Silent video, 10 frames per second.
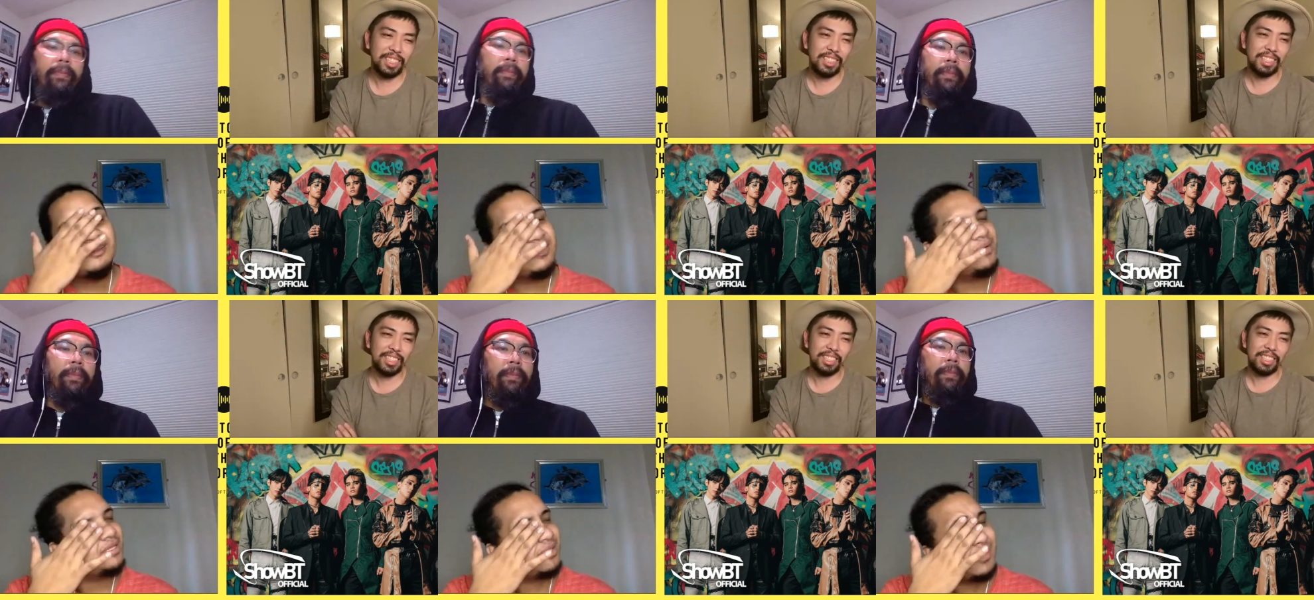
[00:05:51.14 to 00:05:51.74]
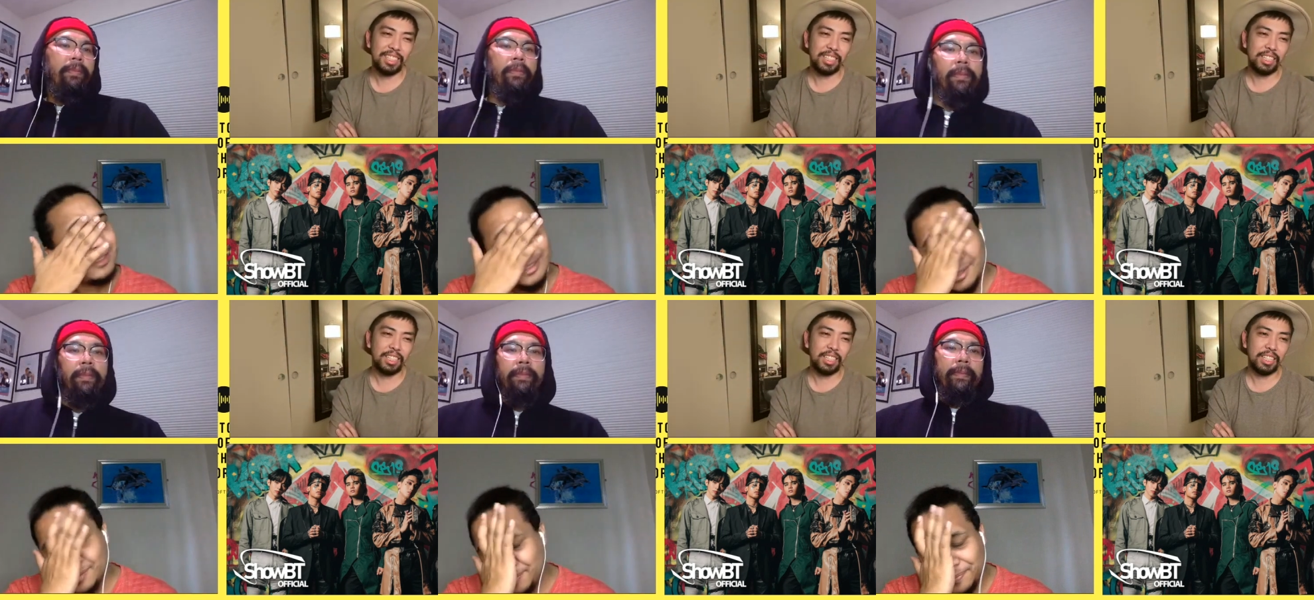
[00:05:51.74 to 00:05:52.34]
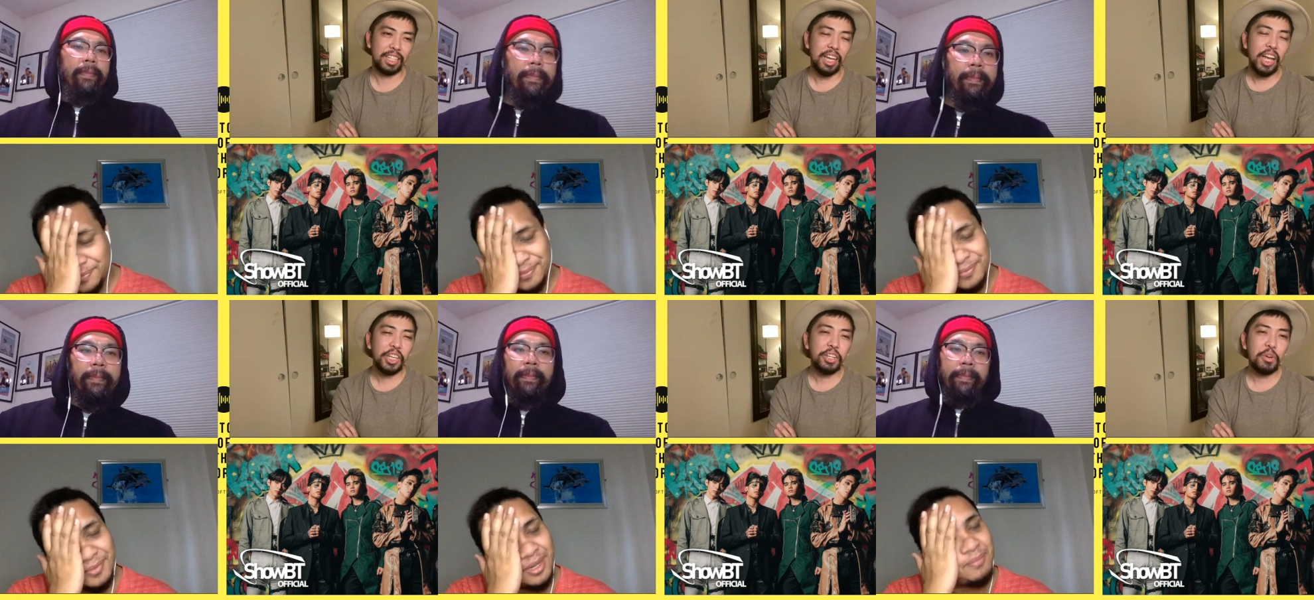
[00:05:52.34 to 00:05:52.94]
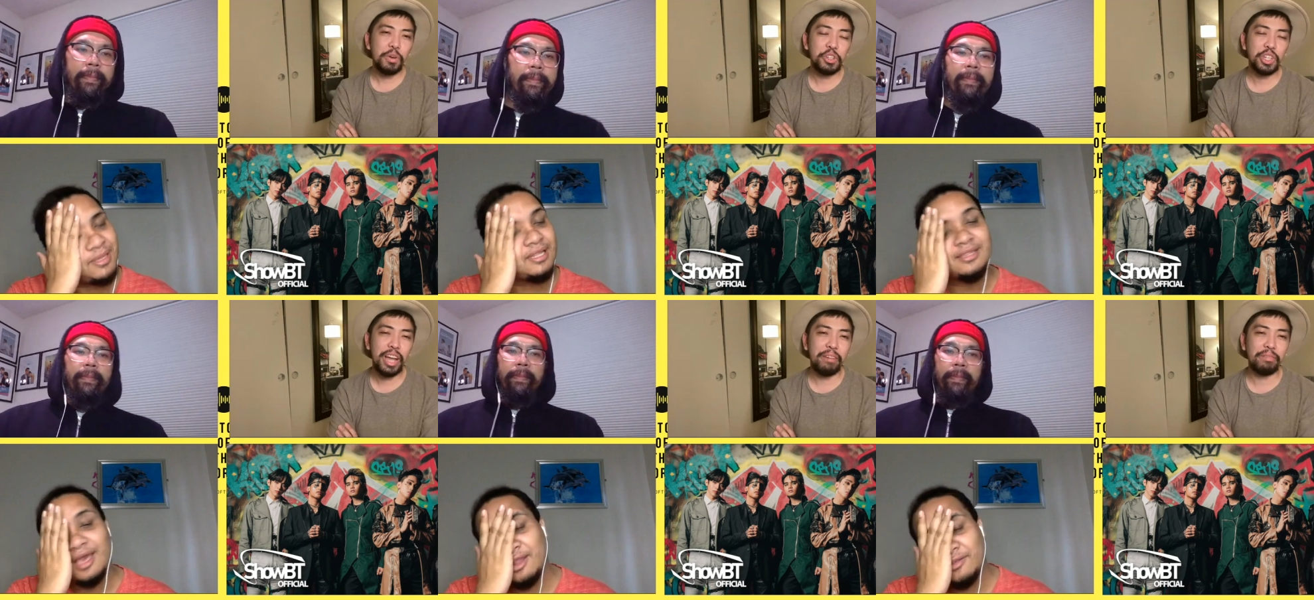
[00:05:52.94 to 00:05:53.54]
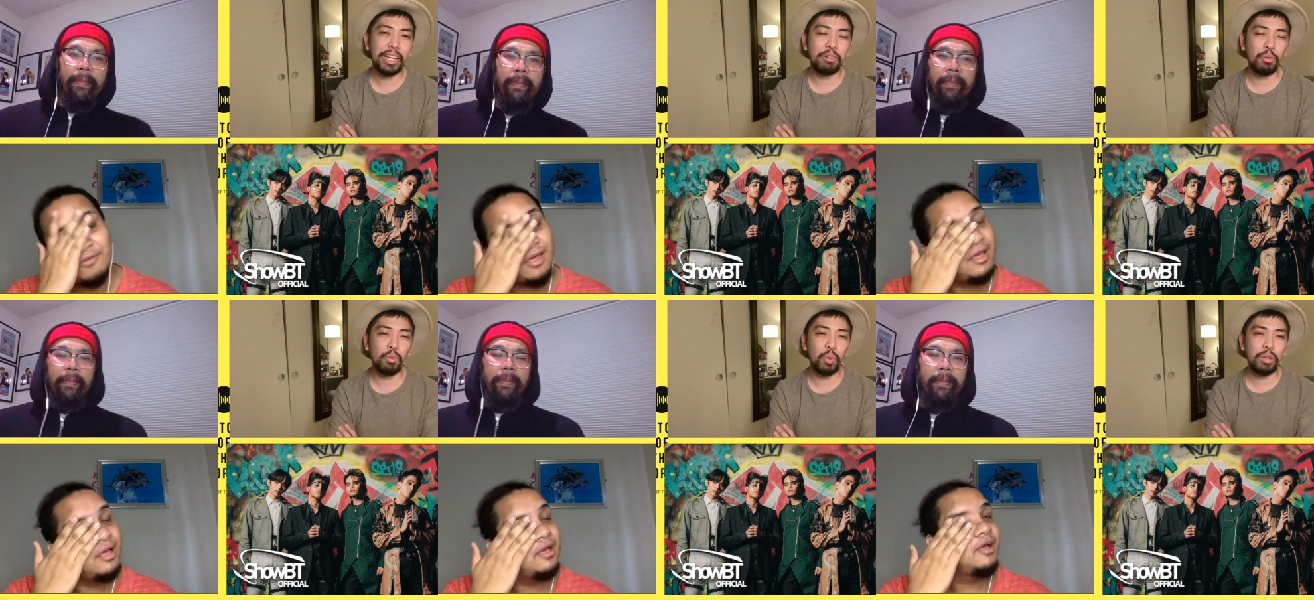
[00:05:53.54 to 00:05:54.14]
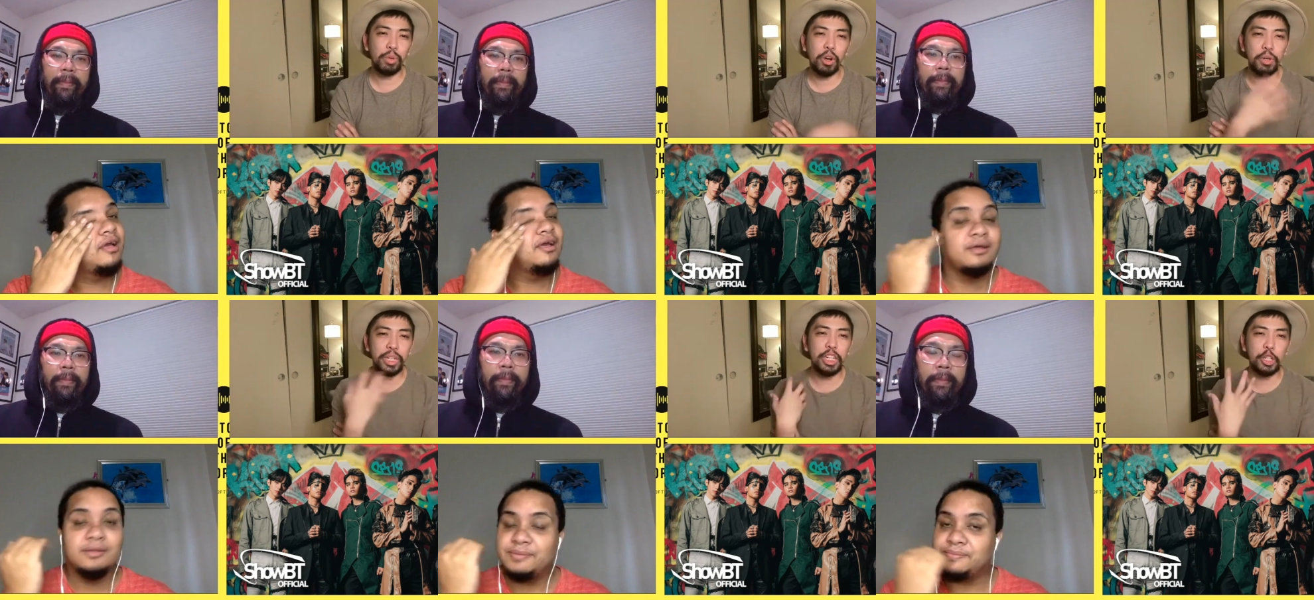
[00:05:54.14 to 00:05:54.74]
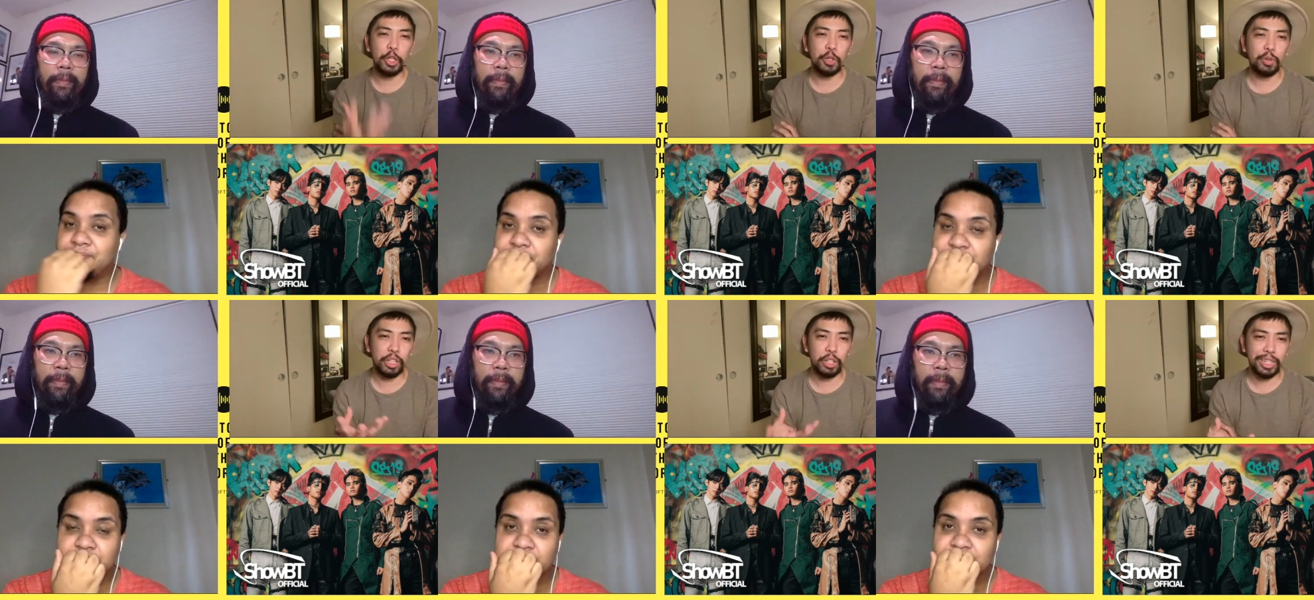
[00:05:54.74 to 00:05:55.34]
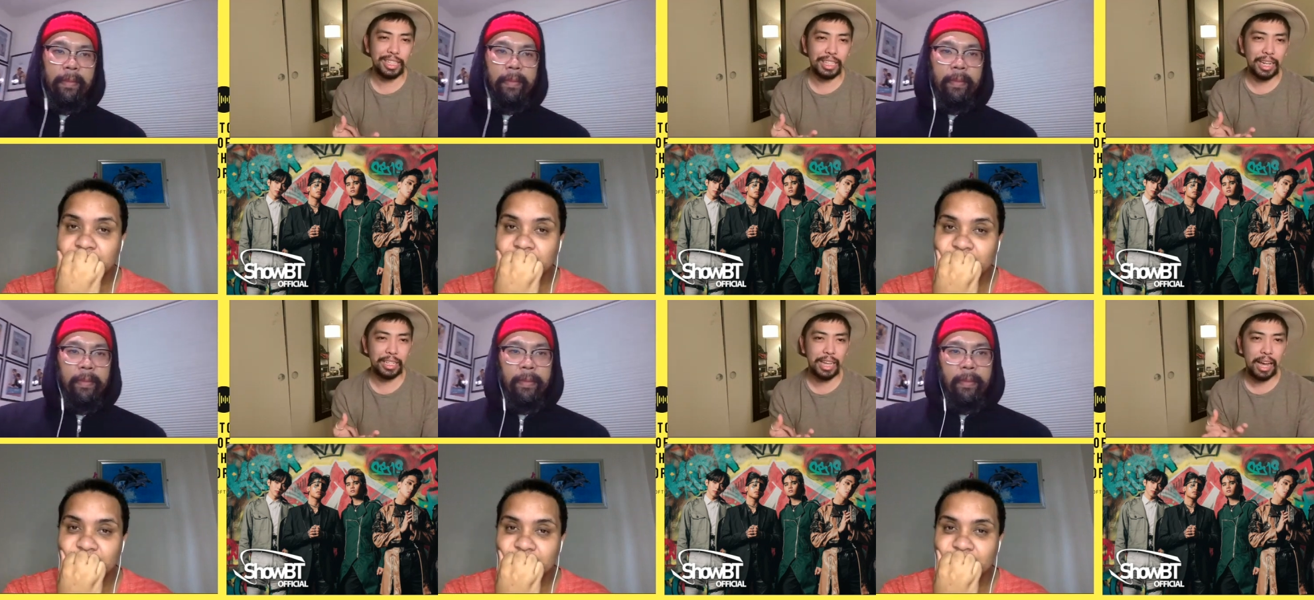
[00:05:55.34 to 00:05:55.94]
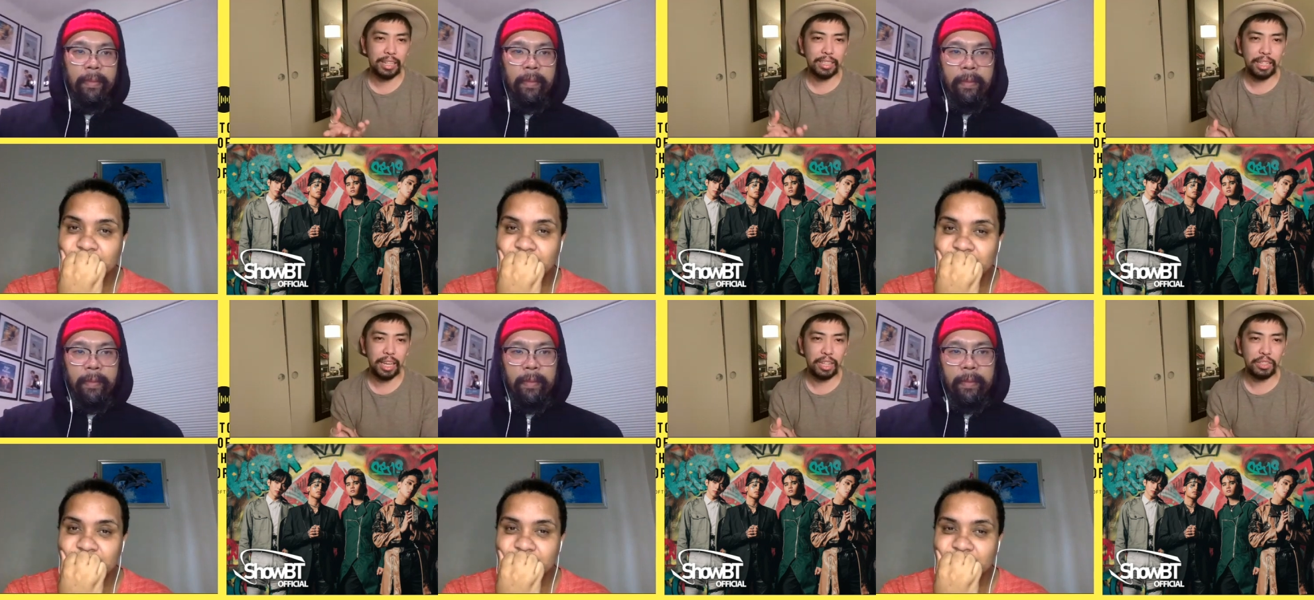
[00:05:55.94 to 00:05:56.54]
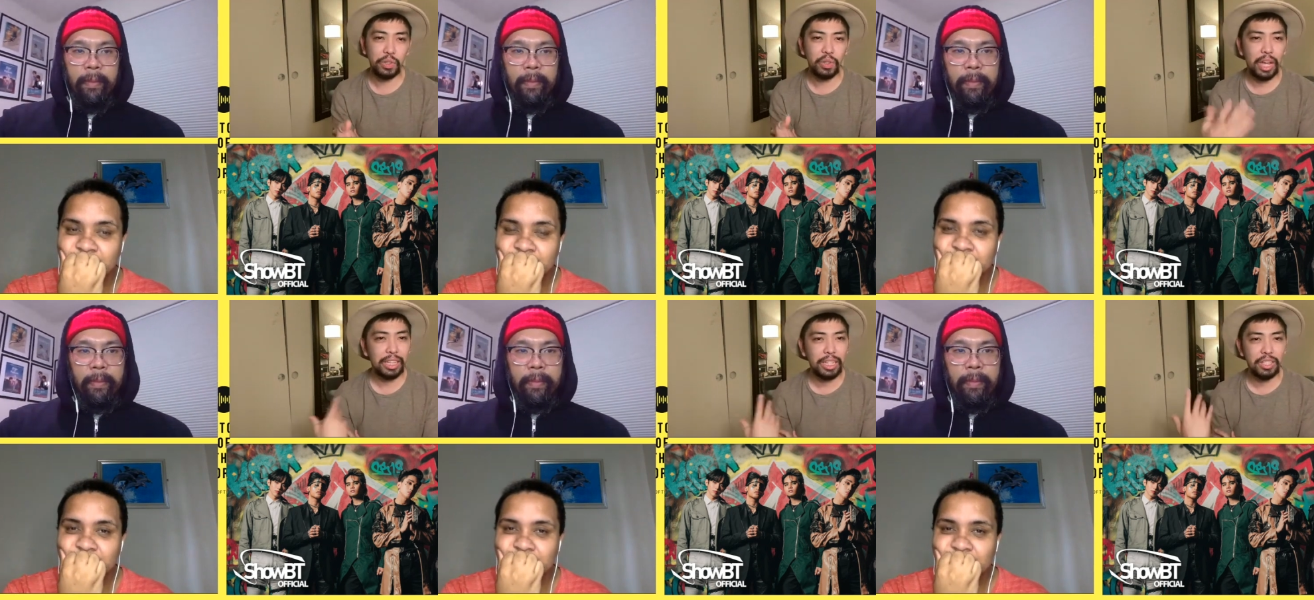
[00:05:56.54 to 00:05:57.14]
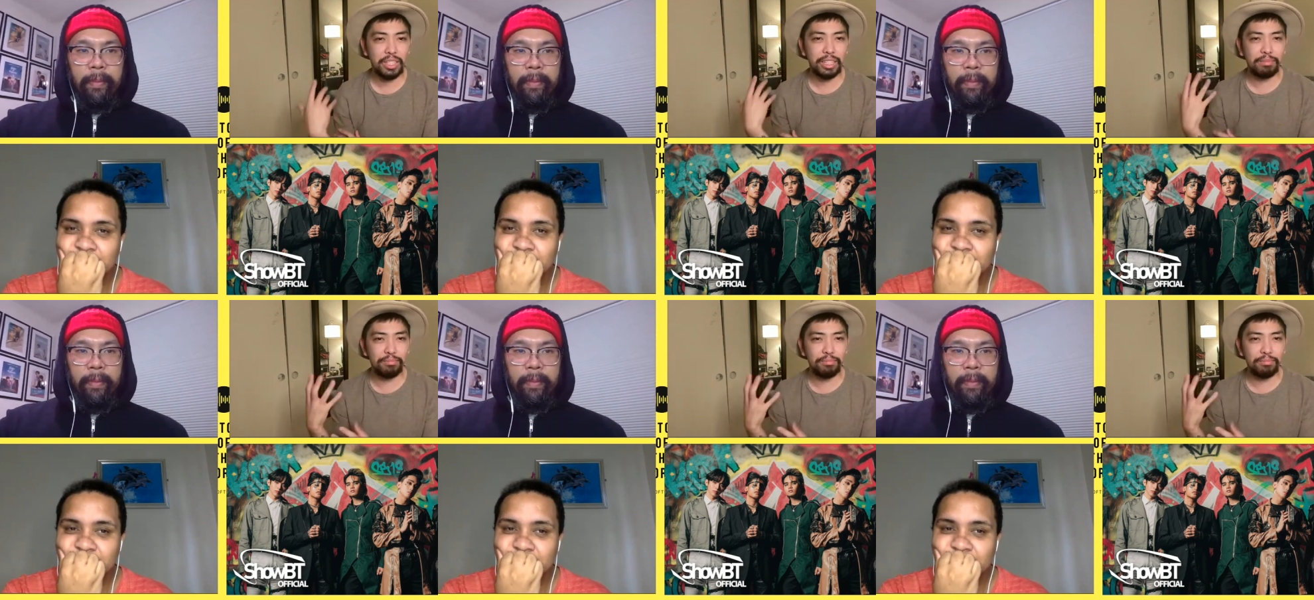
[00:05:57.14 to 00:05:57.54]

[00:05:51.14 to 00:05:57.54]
Speaker 1: you know what?
Speaker 2: You know what? You should have like we, we already knew that you're gonna get attacked today, so you at least